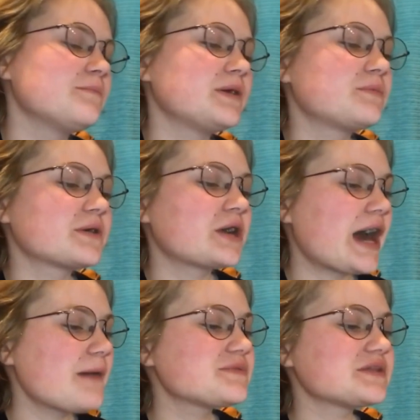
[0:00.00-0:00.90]
But
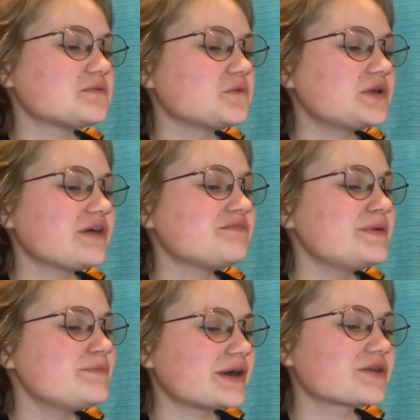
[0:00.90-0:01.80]
perhaps it would have
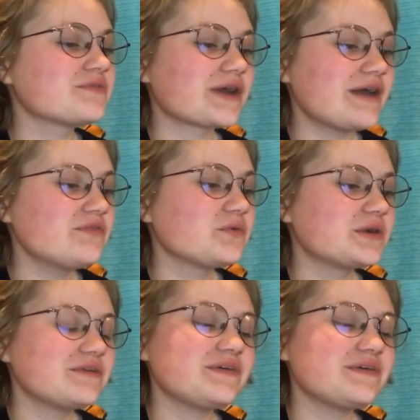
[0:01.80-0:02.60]
been better for everyone